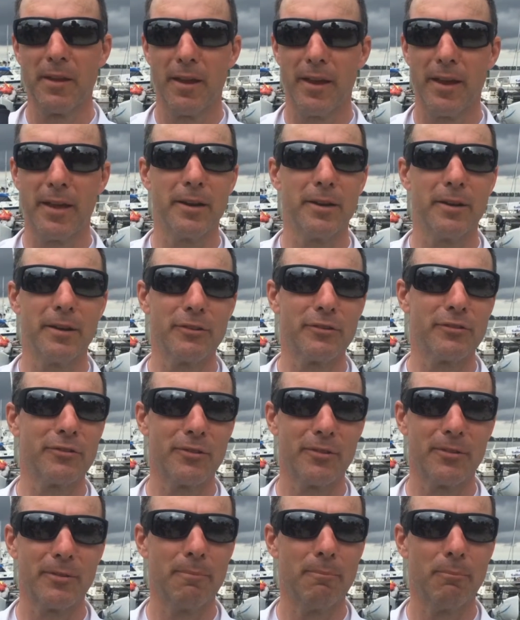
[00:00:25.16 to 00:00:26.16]
and it
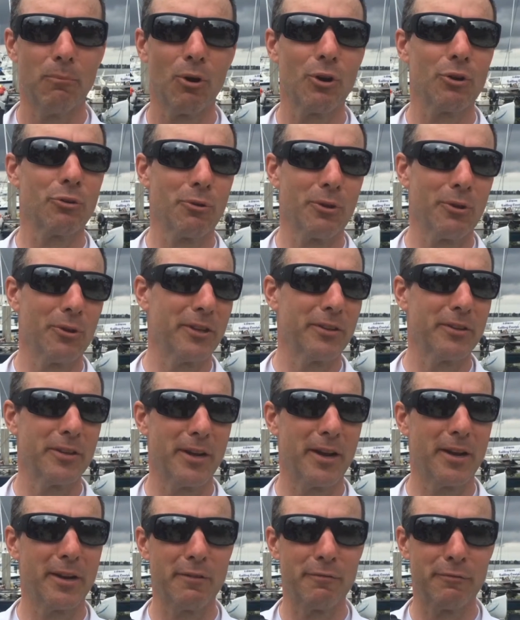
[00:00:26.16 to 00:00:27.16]
is more thrilling
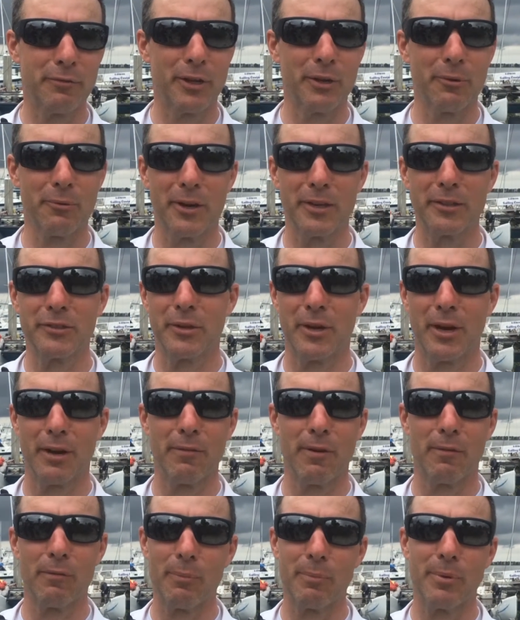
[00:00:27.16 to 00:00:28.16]
than any fleet race that
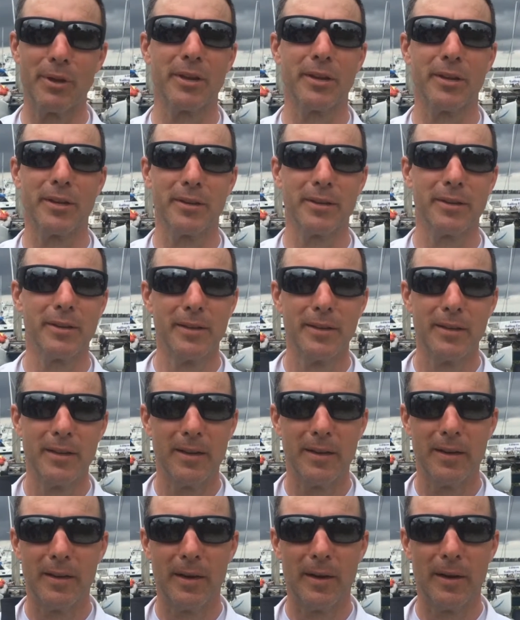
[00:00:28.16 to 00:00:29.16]
I've ever been in.
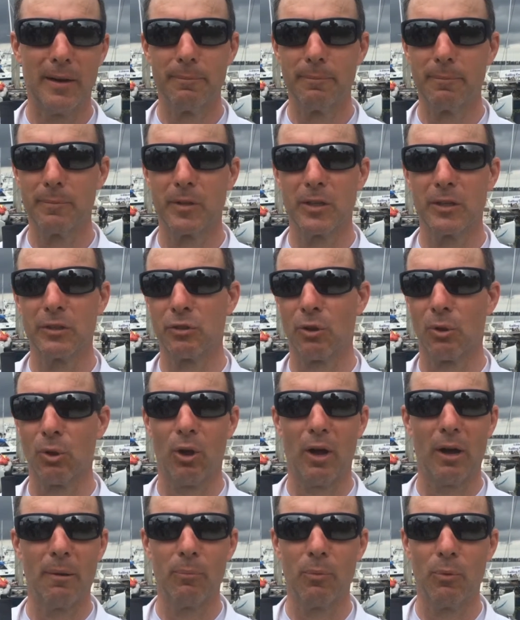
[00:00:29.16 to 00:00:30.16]
There's a
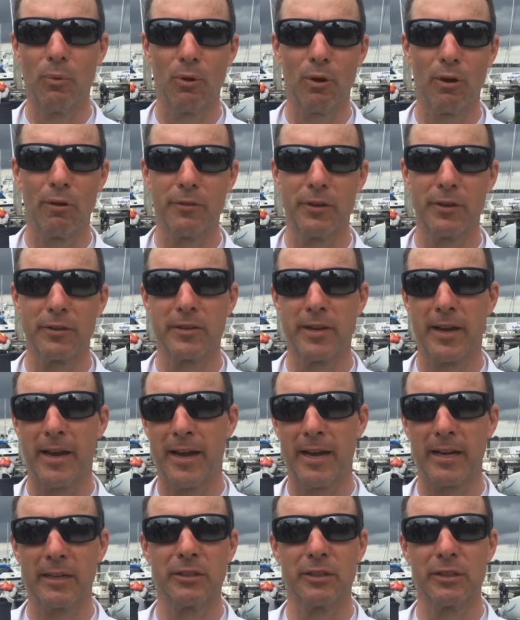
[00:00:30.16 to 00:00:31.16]
lot more of the
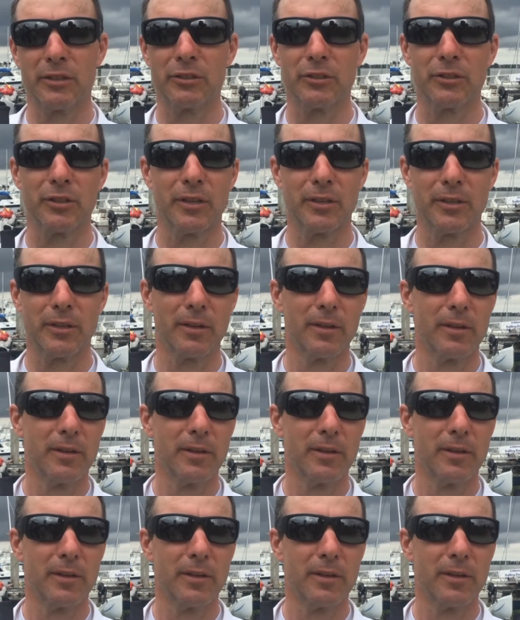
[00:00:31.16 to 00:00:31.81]
tactics and